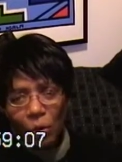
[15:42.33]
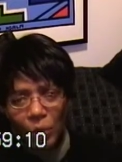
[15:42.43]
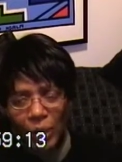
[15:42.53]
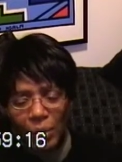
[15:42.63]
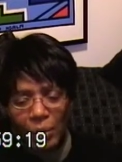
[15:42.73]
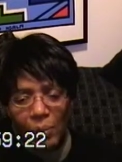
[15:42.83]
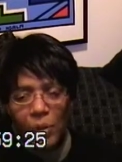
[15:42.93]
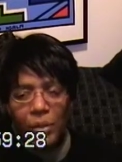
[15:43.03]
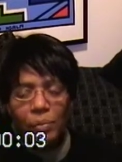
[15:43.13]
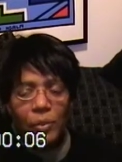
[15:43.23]
okay, my
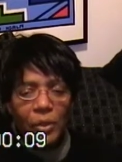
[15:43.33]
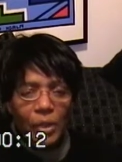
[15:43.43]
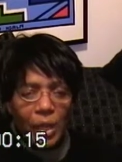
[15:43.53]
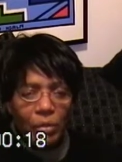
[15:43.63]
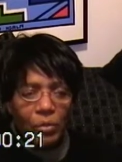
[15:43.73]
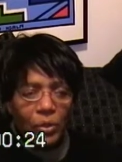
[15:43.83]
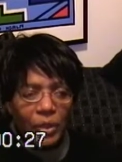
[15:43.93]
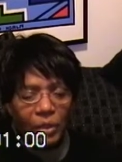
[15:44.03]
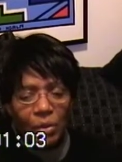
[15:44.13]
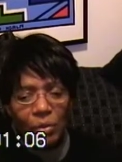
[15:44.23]
mother put a lot of
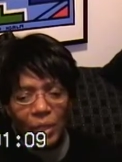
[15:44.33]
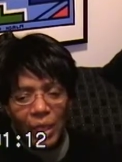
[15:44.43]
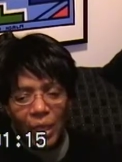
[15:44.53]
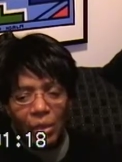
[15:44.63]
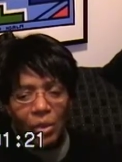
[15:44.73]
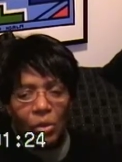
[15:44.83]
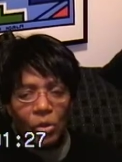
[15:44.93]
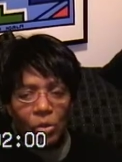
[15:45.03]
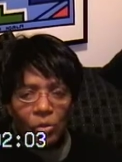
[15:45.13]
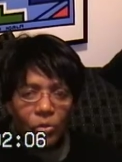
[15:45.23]
work in it, okay,
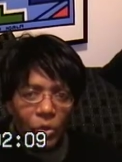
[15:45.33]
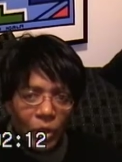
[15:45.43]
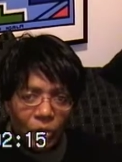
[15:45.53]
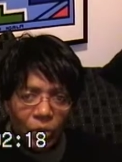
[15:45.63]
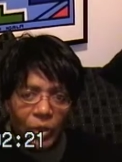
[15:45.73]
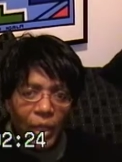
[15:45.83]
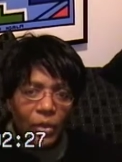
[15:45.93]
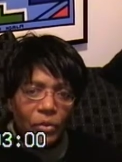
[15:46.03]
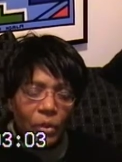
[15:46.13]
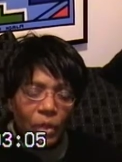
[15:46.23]
400000